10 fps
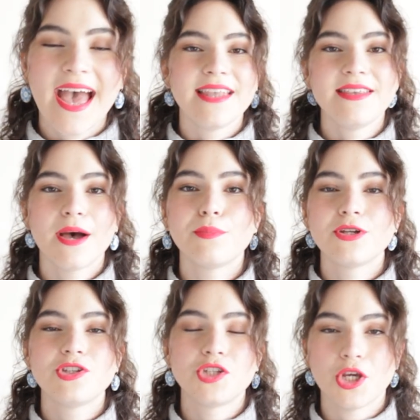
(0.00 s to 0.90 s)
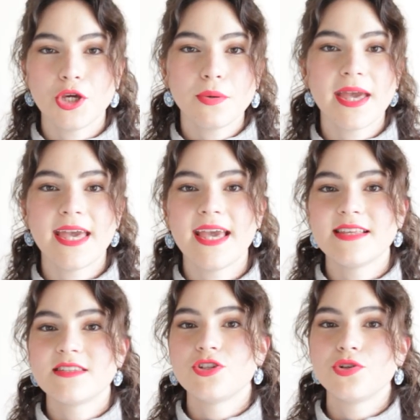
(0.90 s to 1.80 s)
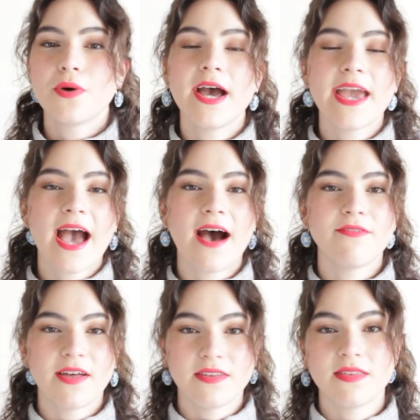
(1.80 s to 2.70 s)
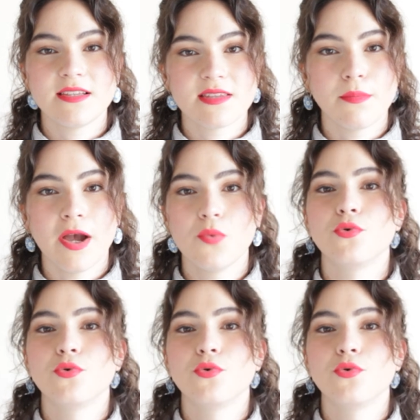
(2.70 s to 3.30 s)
Number 2 is, do I have other things in my